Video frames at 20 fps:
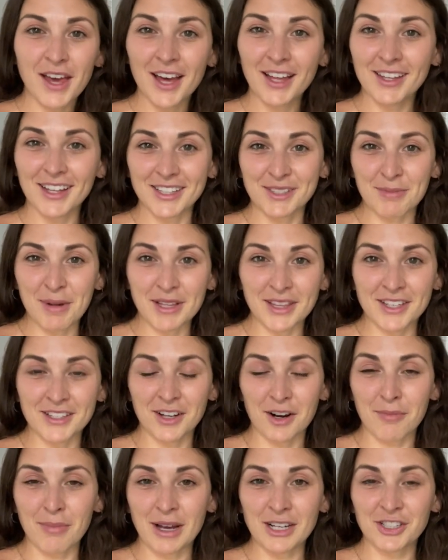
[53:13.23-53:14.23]
Let's make this
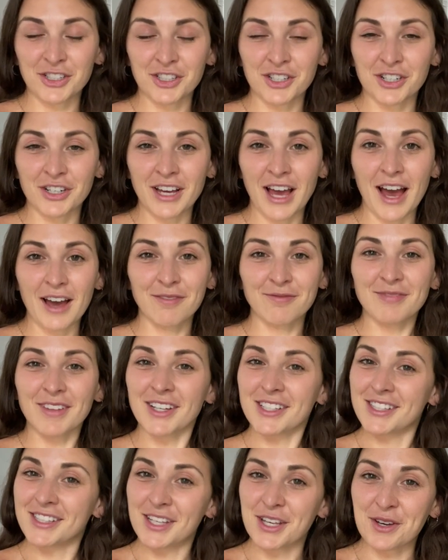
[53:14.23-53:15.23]
our best year yet. I'll
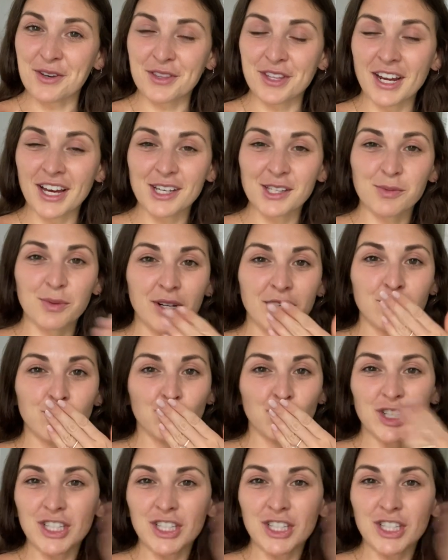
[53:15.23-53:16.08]
see you in the next one.